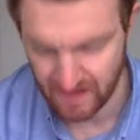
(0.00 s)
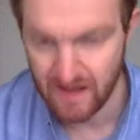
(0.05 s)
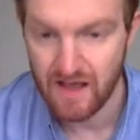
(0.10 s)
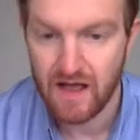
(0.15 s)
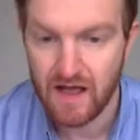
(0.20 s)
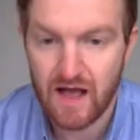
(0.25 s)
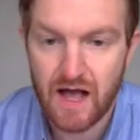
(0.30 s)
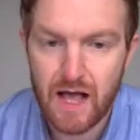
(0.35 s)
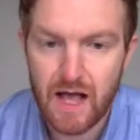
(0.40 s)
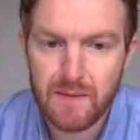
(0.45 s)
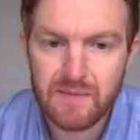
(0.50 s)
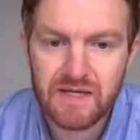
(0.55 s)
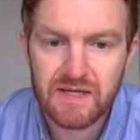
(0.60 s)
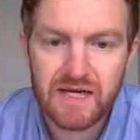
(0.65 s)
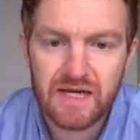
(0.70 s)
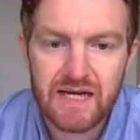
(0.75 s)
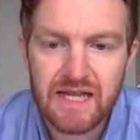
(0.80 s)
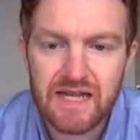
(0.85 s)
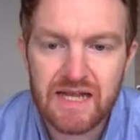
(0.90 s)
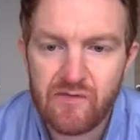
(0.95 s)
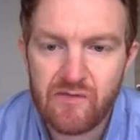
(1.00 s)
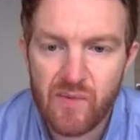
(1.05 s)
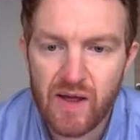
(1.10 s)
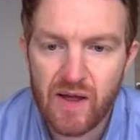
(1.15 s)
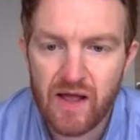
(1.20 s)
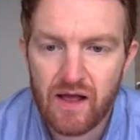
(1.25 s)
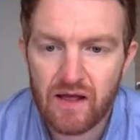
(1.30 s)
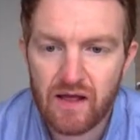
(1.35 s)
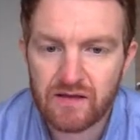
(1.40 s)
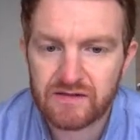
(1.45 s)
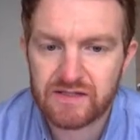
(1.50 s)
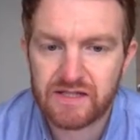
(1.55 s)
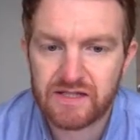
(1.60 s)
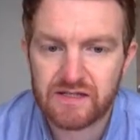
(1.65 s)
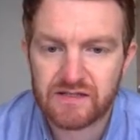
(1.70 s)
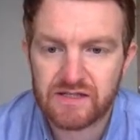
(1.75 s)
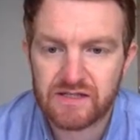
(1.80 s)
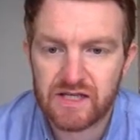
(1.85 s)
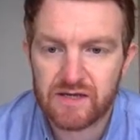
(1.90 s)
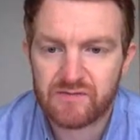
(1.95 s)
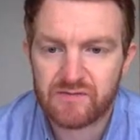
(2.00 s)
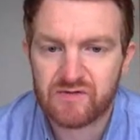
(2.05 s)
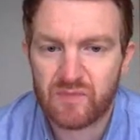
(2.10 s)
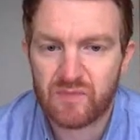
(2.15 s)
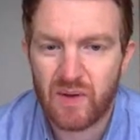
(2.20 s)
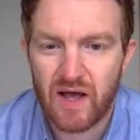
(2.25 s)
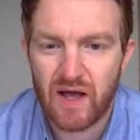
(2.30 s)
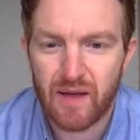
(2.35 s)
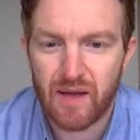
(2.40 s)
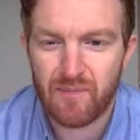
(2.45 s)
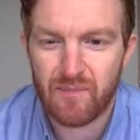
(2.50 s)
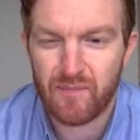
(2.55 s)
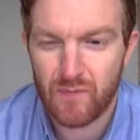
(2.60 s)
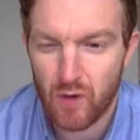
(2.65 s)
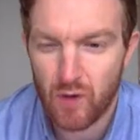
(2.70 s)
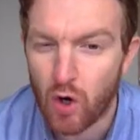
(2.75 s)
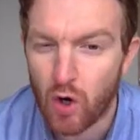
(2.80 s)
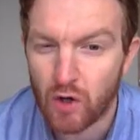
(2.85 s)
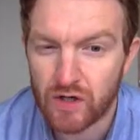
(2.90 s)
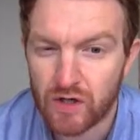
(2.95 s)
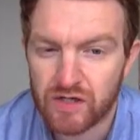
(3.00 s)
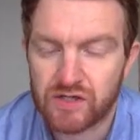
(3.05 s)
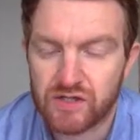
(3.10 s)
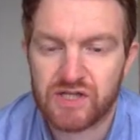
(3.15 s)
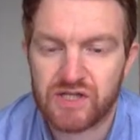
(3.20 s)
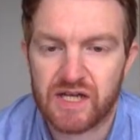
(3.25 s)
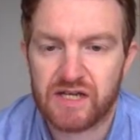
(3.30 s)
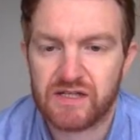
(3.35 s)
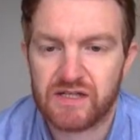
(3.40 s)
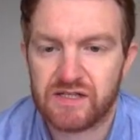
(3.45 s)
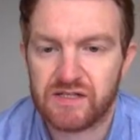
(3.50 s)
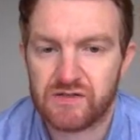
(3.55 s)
I'm going to leave my answer in terms of pi. I'm not going to change it into